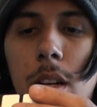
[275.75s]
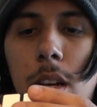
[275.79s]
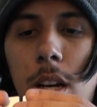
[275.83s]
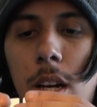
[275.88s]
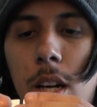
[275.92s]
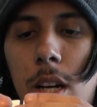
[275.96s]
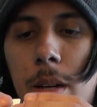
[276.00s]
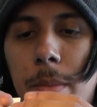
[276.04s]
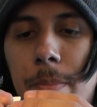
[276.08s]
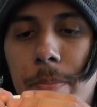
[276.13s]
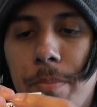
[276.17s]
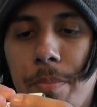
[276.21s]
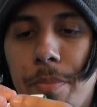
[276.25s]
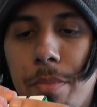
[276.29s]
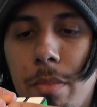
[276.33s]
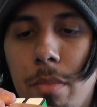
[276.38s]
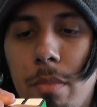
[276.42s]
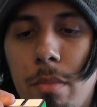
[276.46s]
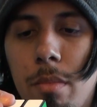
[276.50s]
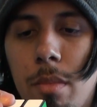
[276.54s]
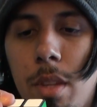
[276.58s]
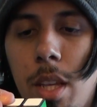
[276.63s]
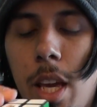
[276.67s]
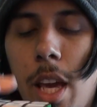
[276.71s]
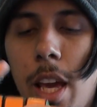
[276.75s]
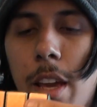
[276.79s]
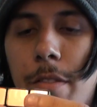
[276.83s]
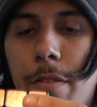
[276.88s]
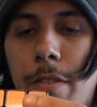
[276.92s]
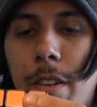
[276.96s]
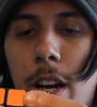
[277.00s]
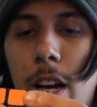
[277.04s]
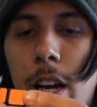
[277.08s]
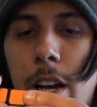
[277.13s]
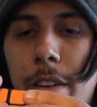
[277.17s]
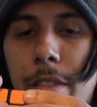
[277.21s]
The
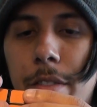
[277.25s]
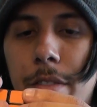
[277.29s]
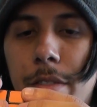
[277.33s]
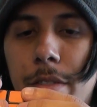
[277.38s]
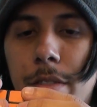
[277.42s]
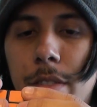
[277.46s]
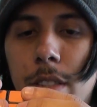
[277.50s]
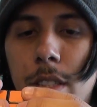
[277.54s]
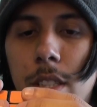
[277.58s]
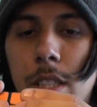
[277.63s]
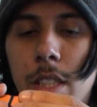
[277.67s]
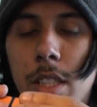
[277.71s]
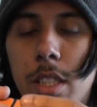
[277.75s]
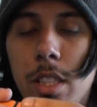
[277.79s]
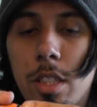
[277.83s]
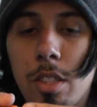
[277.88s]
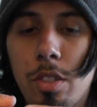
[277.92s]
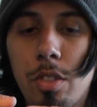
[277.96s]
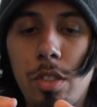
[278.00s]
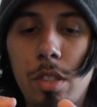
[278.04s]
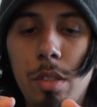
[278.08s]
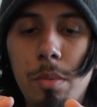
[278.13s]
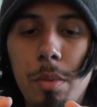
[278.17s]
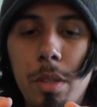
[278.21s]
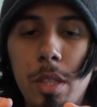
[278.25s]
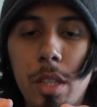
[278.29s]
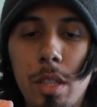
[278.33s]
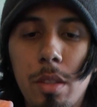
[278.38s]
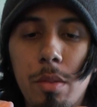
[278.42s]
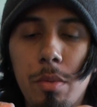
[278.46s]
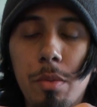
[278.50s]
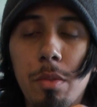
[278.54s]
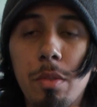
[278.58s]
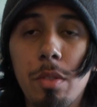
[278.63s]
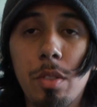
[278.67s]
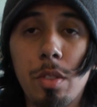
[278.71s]
A5 is an
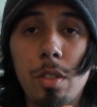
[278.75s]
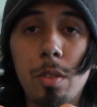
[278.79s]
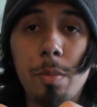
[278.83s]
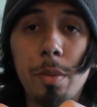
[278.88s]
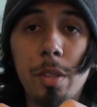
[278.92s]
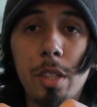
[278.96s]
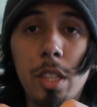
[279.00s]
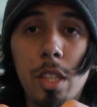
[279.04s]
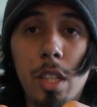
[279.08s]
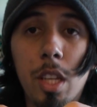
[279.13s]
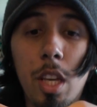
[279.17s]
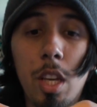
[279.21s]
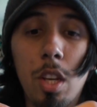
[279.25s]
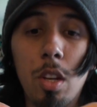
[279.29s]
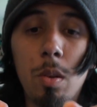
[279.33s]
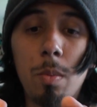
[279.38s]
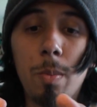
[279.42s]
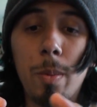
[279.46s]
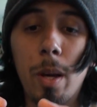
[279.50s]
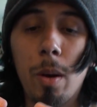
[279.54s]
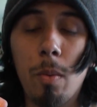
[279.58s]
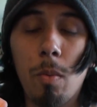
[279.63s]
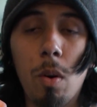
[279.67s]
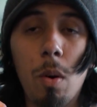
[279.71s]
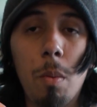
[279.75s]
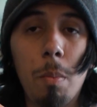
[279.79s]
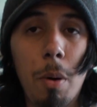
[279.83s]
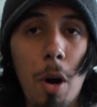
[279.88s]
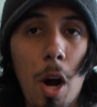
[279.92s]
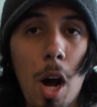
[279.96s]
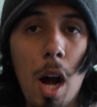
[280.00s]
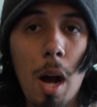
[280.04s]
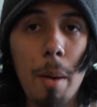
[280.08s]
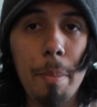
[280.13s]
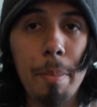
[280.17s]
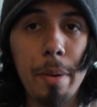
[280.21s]
extremely good cube that won't
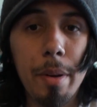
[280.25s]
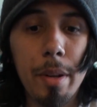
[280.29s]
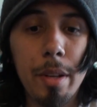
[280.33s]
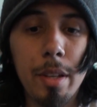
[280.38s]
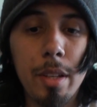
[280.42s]
pop,